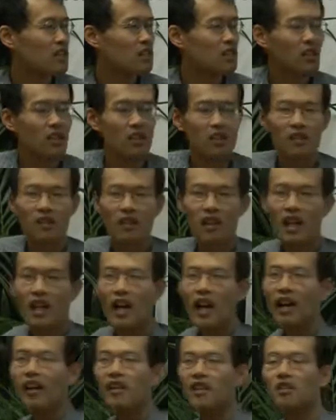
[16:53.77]
So
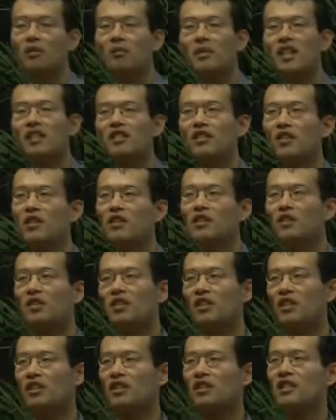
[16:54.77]
I recommend not
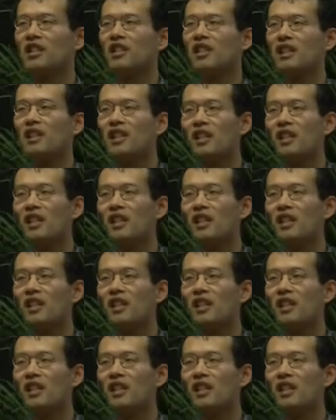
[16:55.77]
to use the